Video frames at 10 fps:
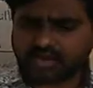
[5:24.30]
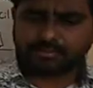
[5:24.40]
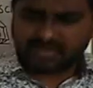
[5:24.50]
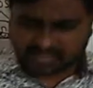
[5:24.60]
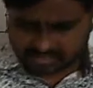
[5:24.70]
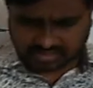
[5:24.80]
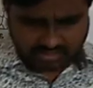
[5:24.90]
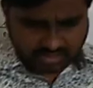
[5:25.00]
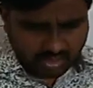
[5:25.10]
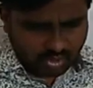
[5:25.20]
a person
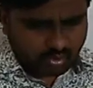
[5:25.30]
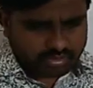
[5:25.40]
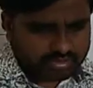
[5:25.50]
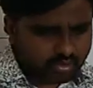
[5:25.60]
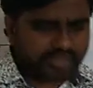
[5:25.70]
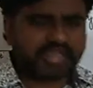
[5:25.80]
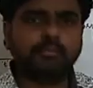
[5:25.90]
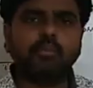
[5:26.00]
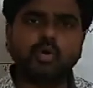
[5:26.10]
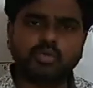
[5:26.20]
who is rowing a
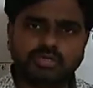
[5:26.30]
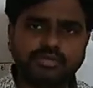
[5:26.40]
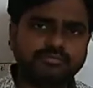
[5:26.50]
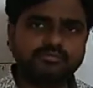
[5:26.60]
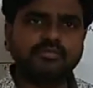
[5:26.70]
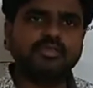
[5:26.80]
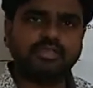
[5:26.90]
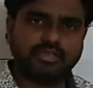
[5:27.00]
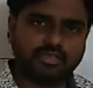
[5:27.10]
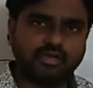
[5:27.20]
boat,
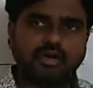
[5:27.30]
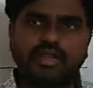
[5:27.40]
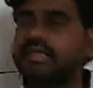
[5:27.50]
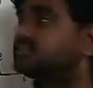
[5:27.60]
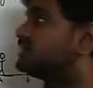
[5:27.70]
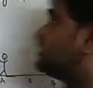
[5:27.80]
called as